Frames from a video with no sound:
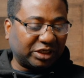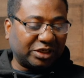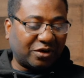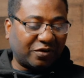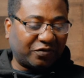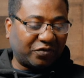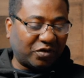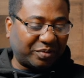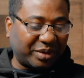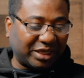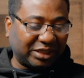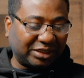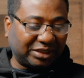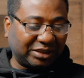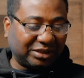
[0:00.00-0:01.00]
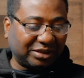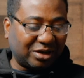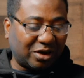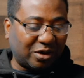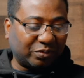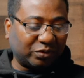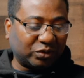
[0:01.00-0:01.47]
in all formats,
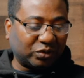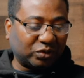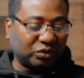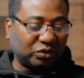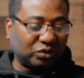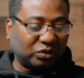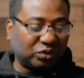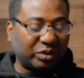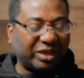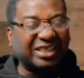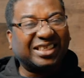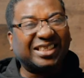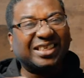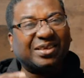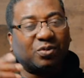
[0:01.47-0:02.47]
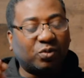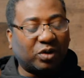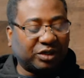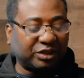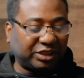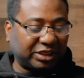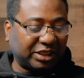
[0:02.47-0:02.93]
up to
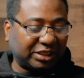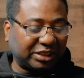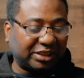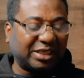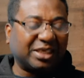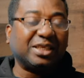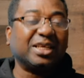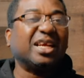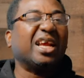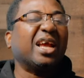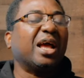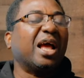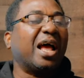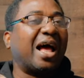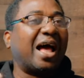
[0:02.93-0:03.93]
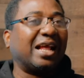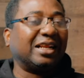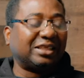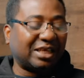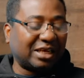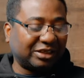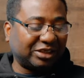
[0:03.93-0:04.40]
2160 at
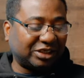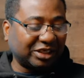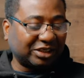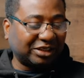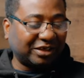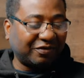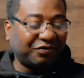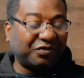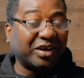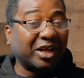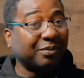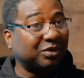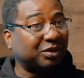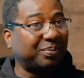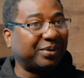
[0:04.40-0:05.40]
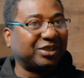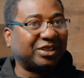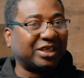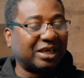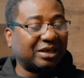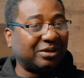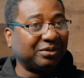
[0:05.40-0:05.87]
60 frames per
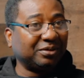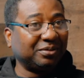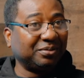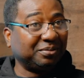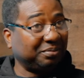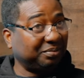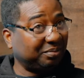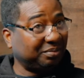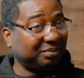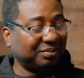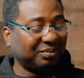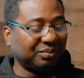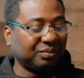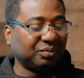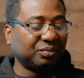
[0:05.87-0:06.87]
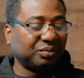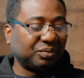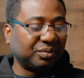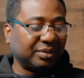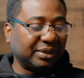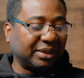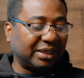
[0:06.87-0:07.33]
second.
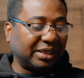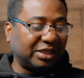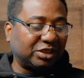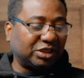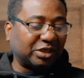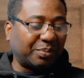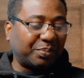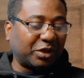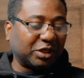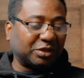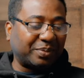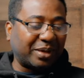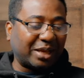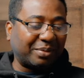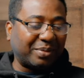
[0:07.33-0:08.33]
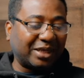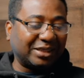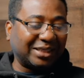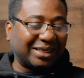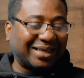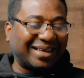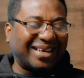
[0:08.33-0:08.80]
Supports
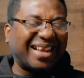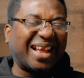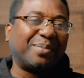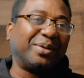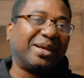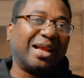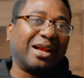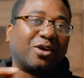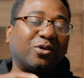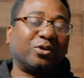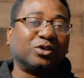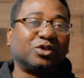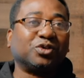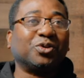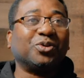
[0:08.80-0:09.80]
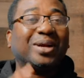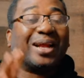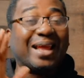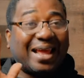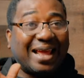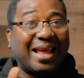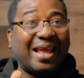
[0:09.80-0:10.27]
Blackmagic camera control
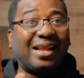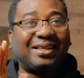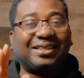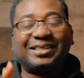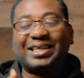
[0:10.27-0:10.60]
and